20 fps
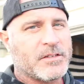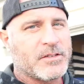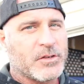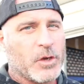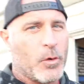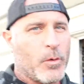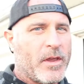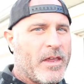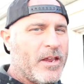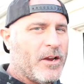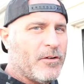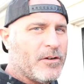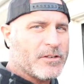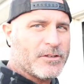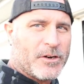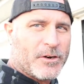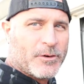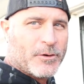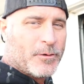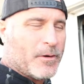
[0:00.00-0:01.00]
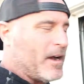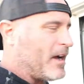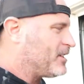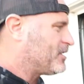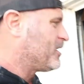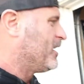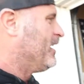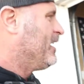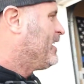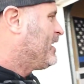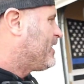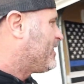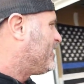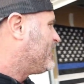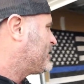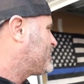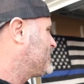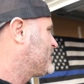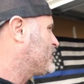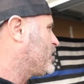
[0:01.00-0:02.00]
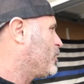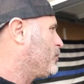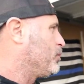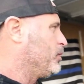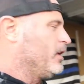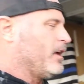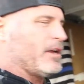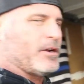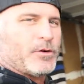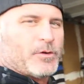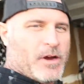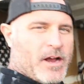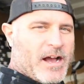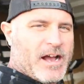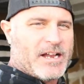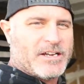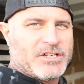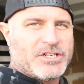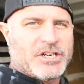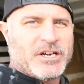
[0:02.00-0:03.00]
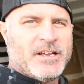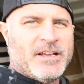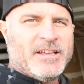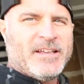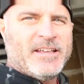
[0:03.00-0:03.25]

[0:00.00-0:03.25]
So here is our garage. This is our play garage.